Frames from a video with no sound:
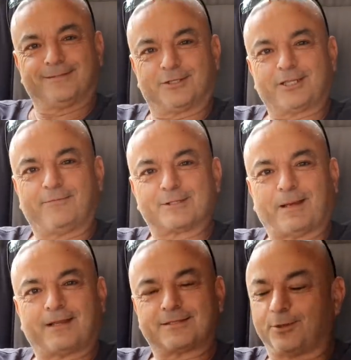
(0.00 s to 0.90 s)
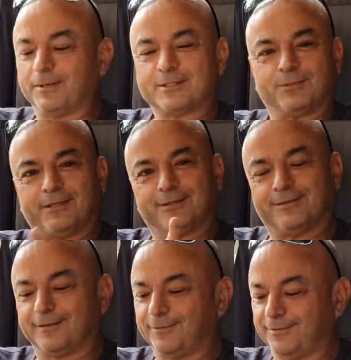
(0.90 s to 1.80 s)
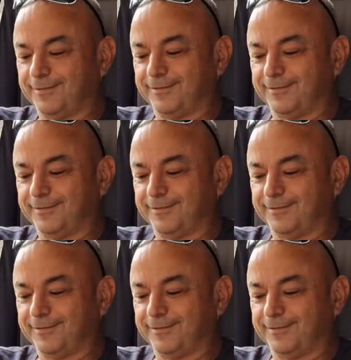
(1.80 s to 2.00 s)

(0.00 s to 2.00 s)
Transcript: I'll say the smartest comments when you turn it off.